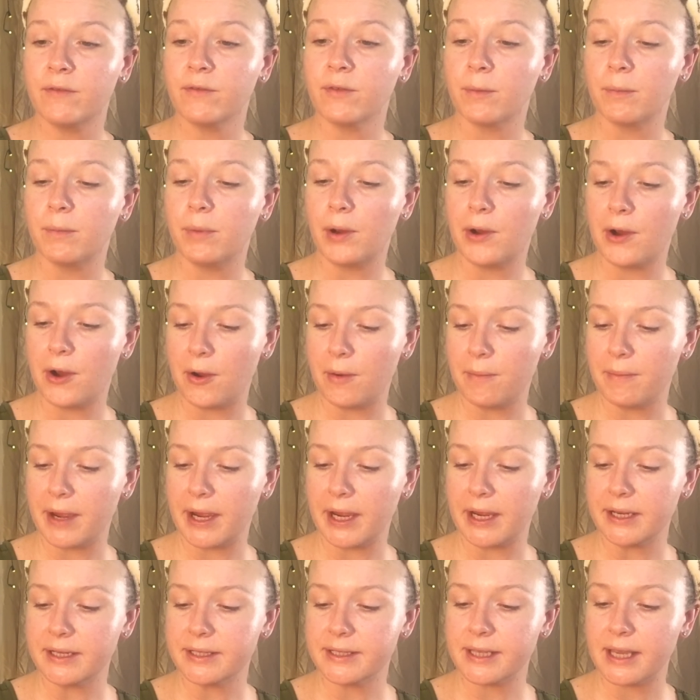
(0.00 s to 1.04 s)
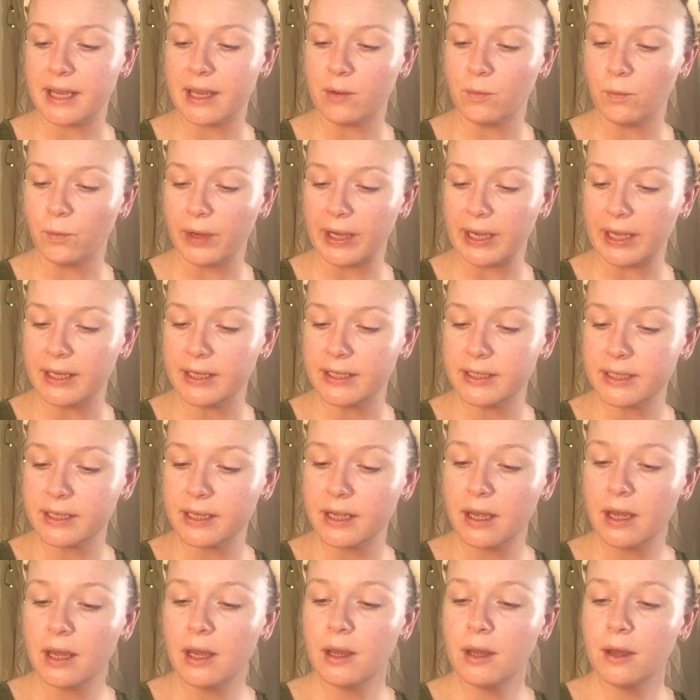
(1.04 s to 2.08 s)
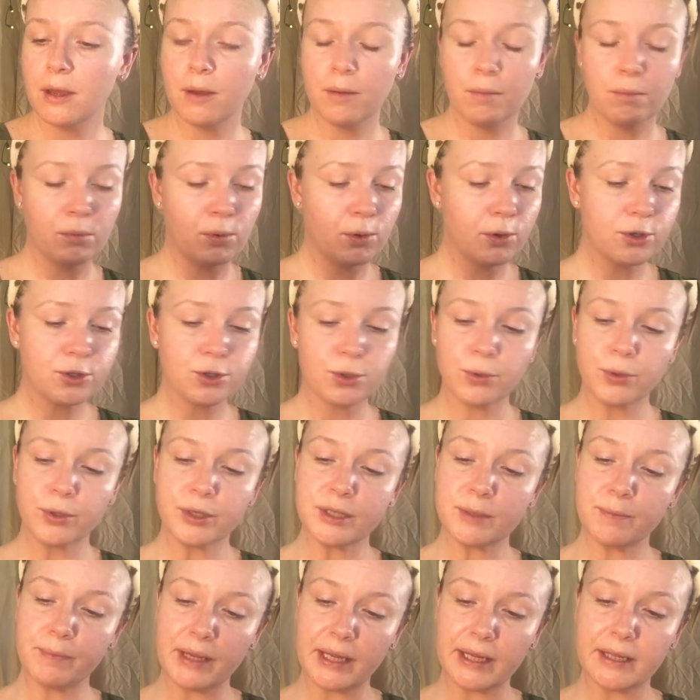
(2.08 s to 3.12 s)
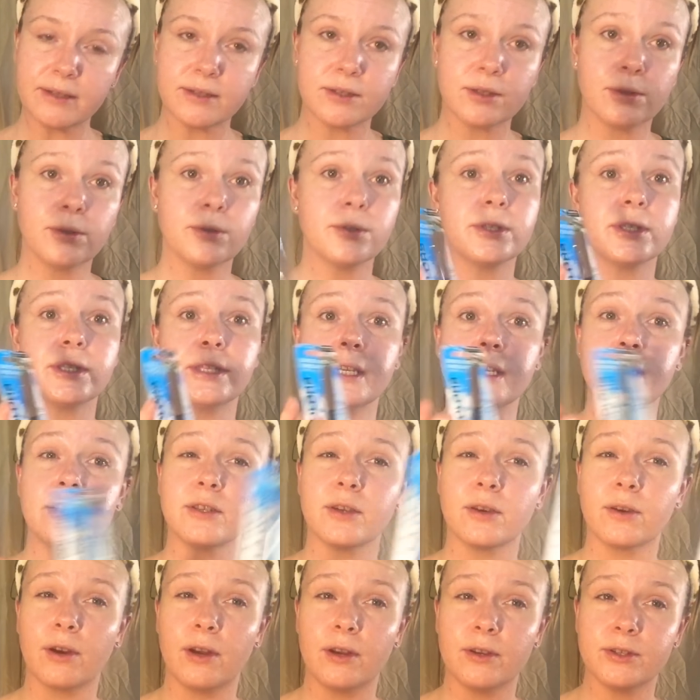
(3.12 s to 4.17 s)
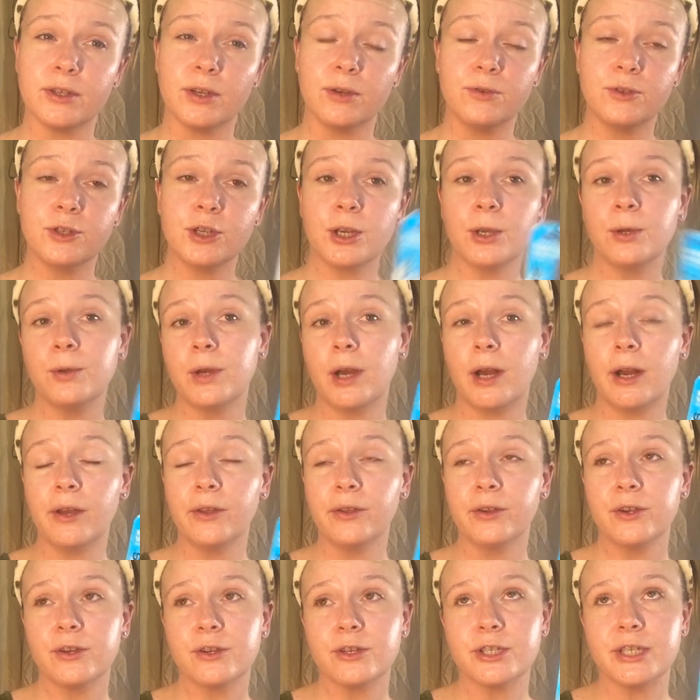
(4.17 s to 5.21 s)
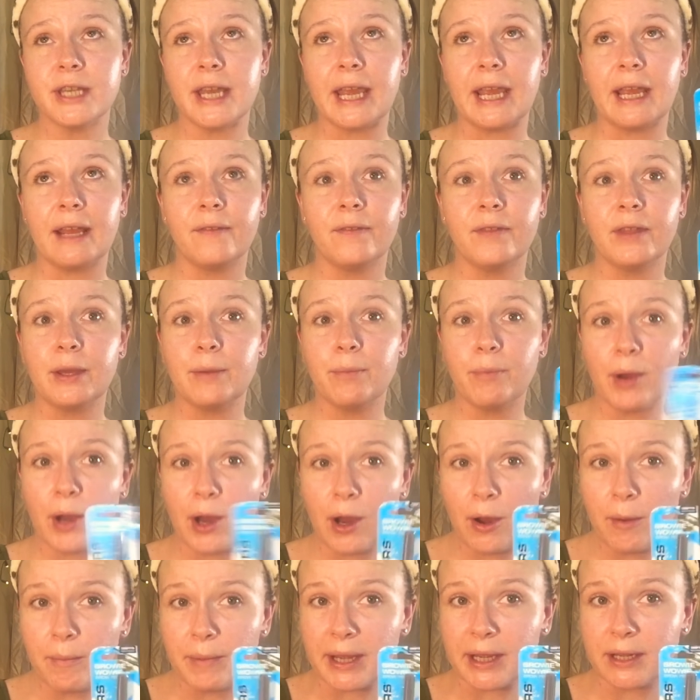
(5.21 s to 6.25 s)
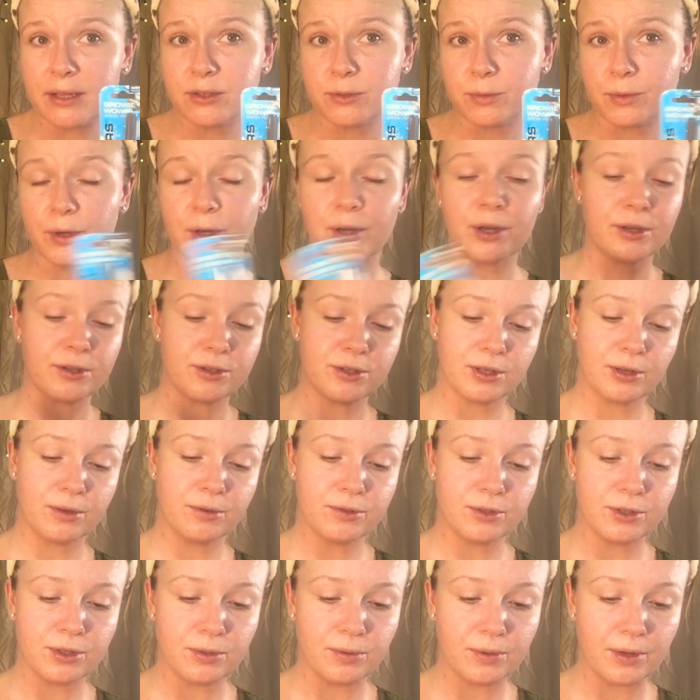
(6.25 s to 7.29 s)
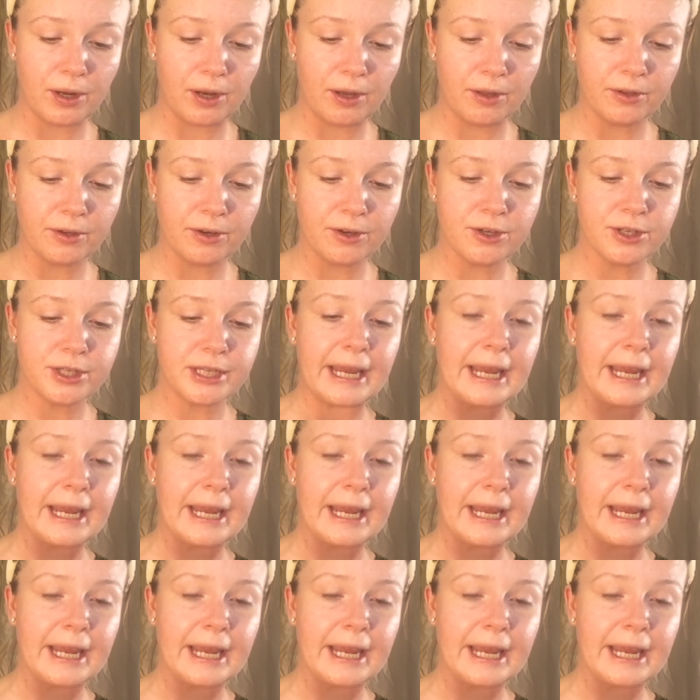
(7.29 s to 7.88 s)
from pomades and went more towards pencils. These are also $2, and the pomades were also $2.